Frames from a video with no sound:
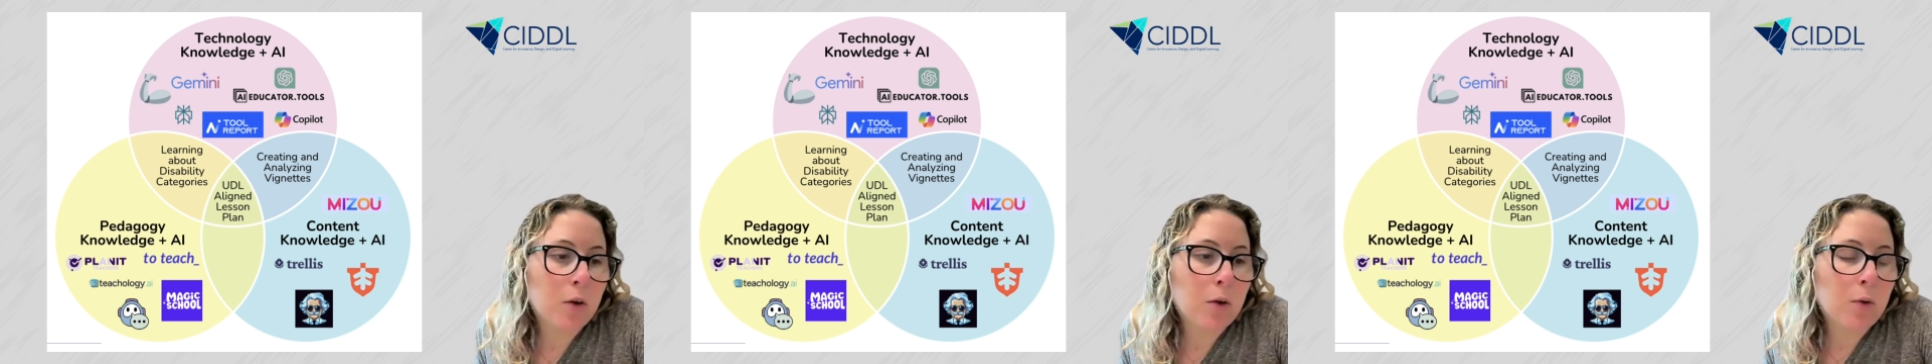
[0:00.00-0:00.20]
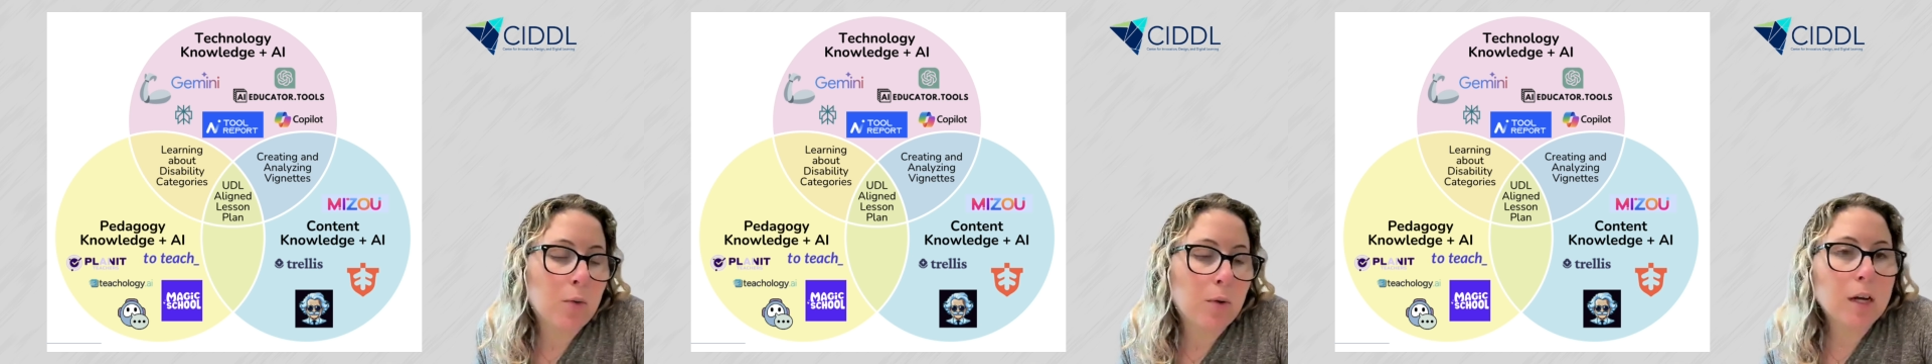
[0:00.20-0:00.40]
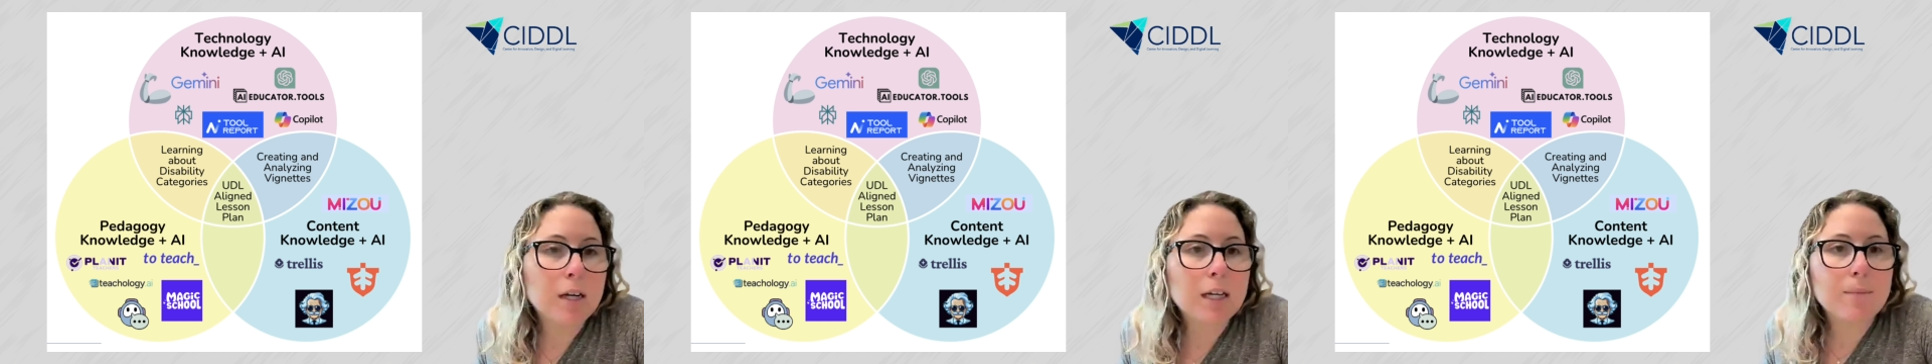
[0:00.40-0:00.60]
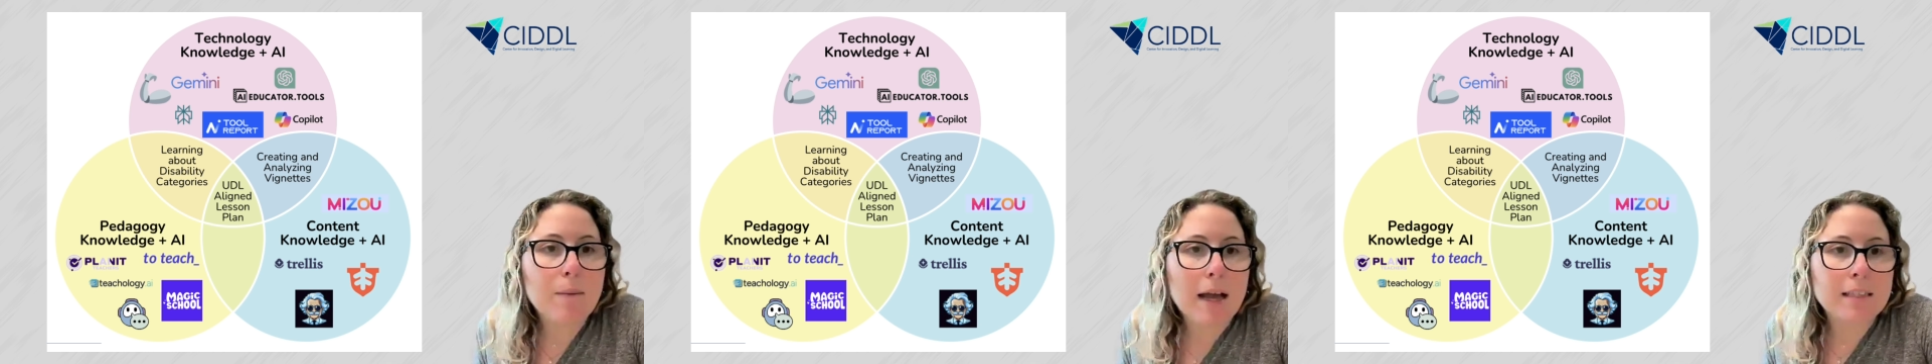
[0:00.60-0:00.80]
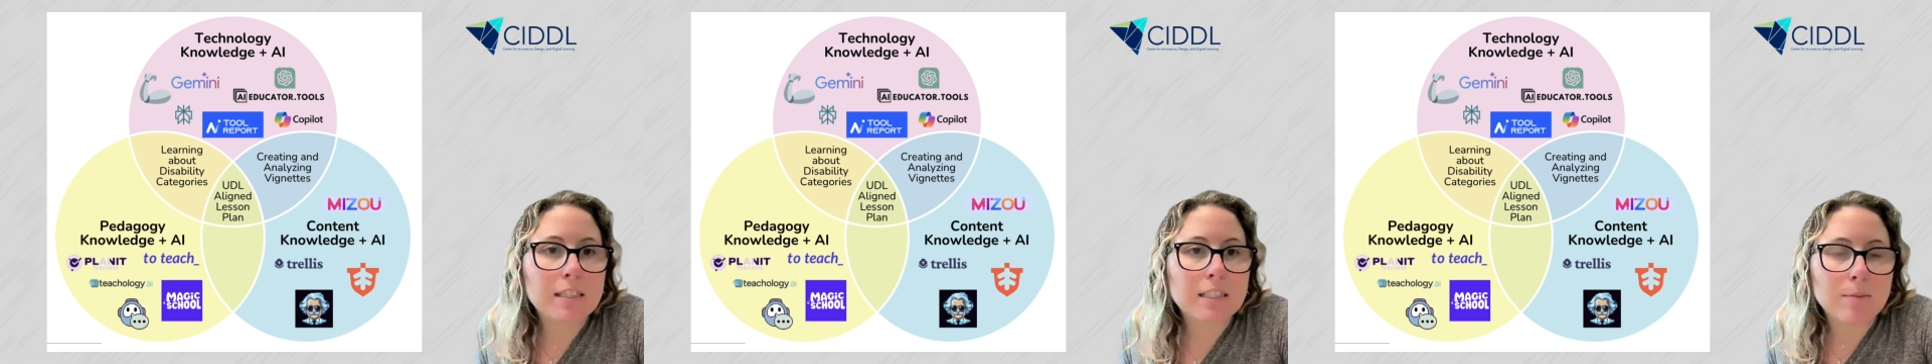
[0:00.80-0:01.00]
we're
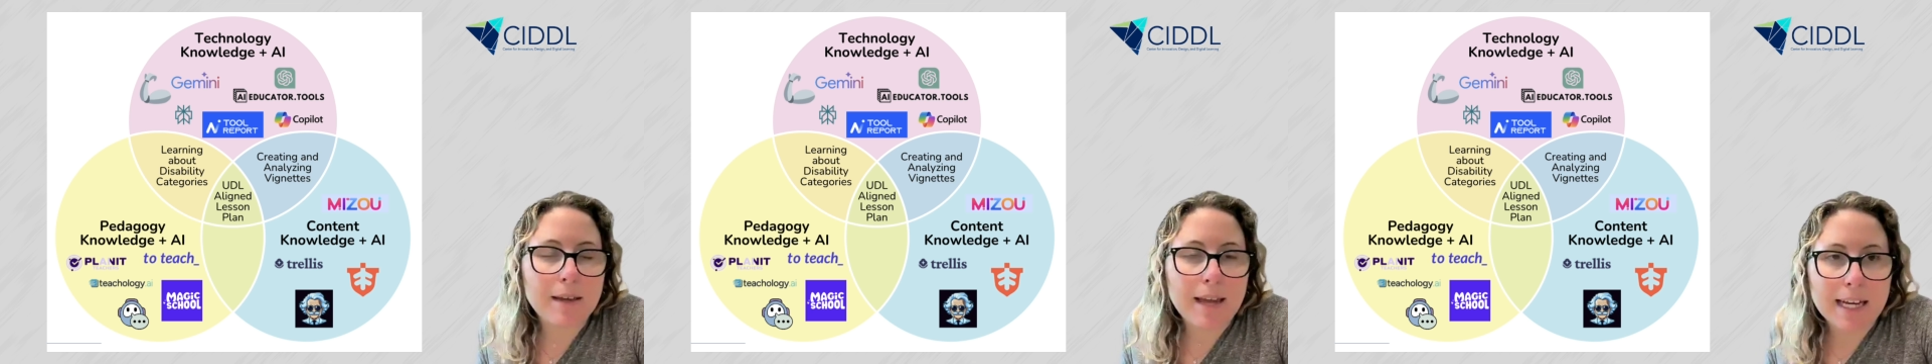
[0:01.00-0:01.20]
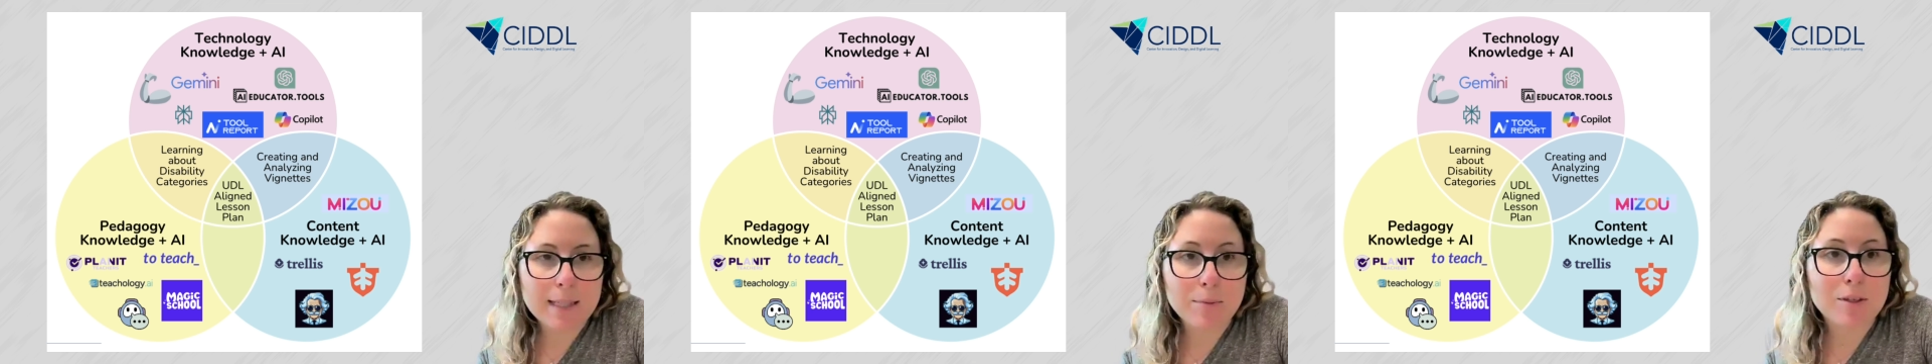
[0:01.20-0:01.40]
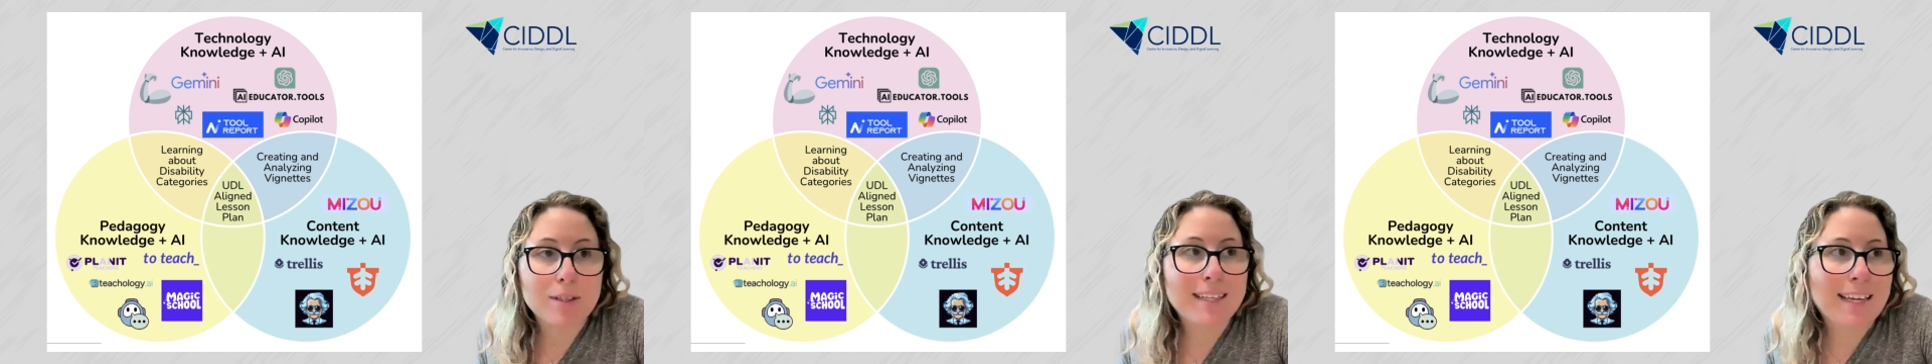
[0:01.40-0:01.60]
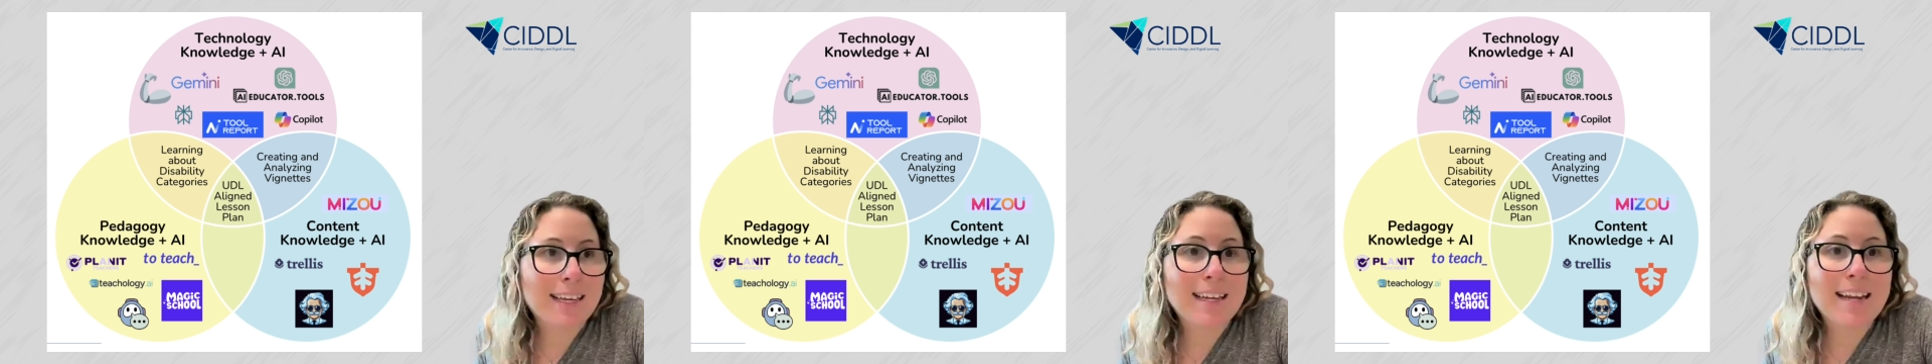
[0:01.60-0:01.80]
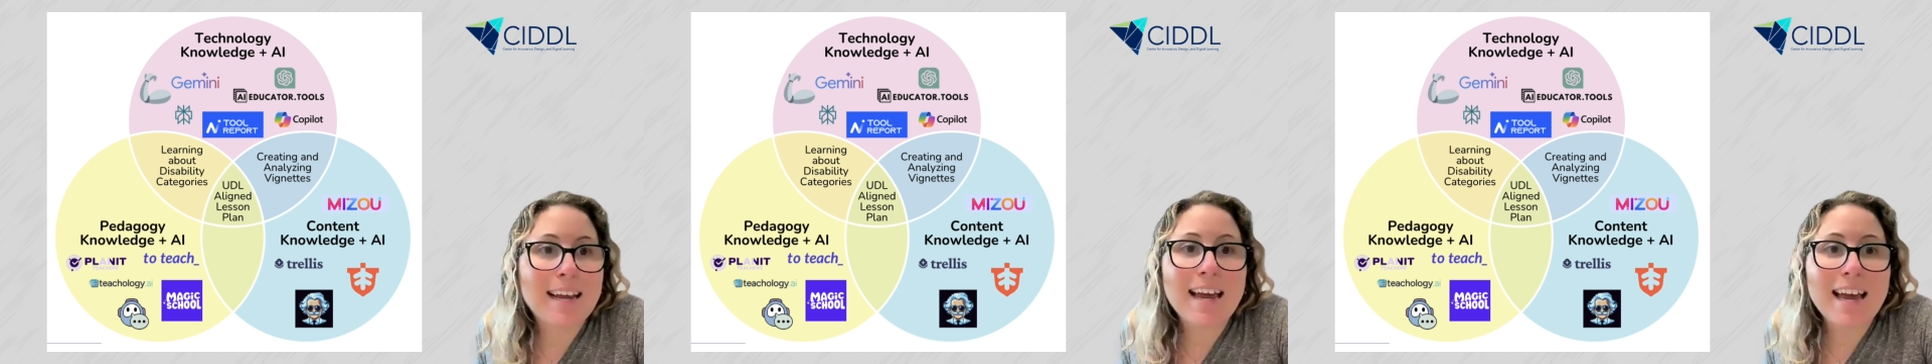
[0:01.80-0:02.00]
expected to be experts
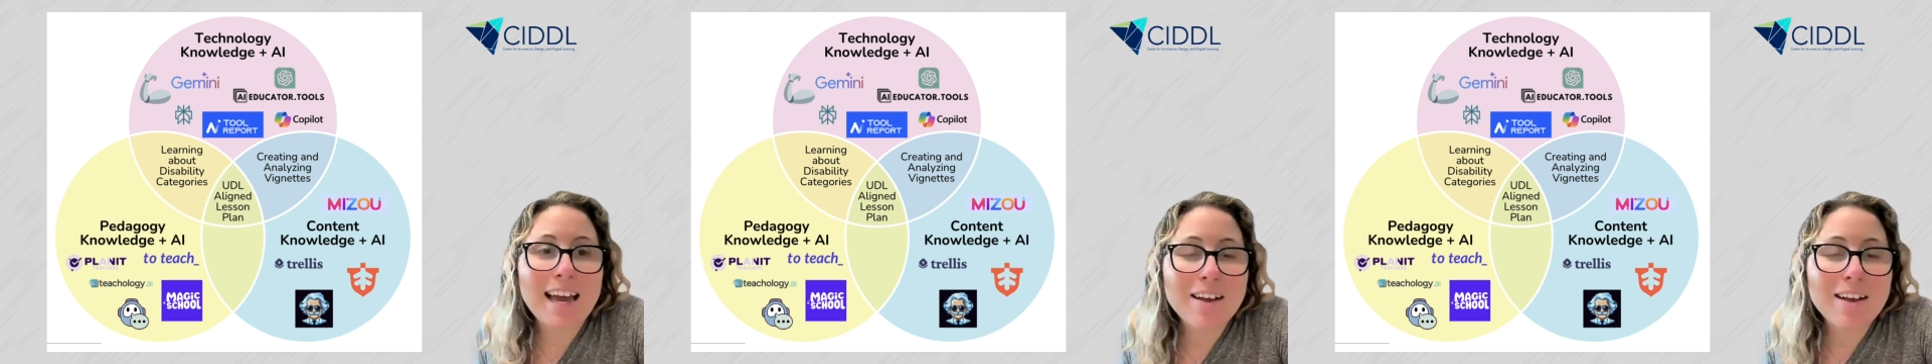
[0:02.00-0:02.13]
in